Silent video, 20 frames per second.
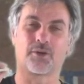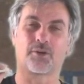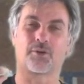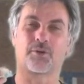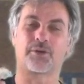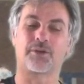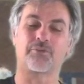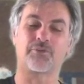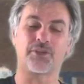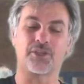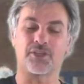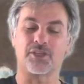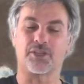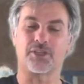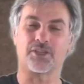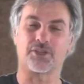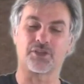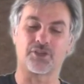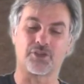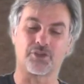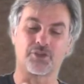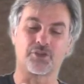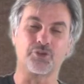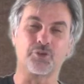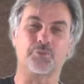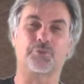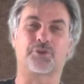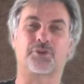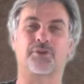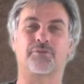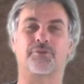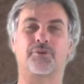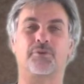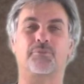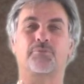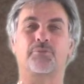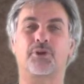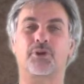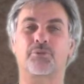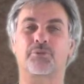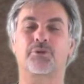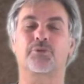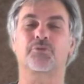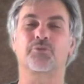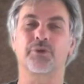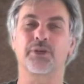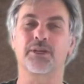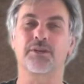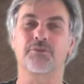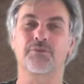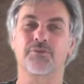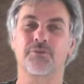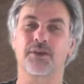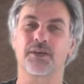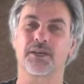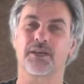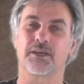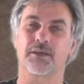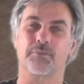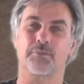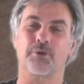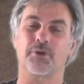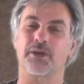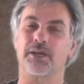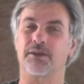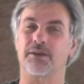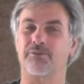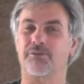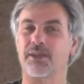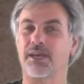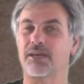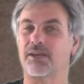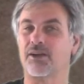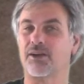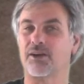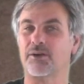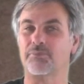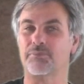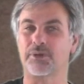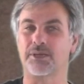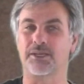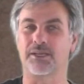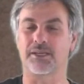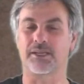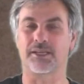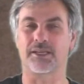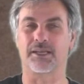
or even the loops of a Berber weave, boy, if that carpet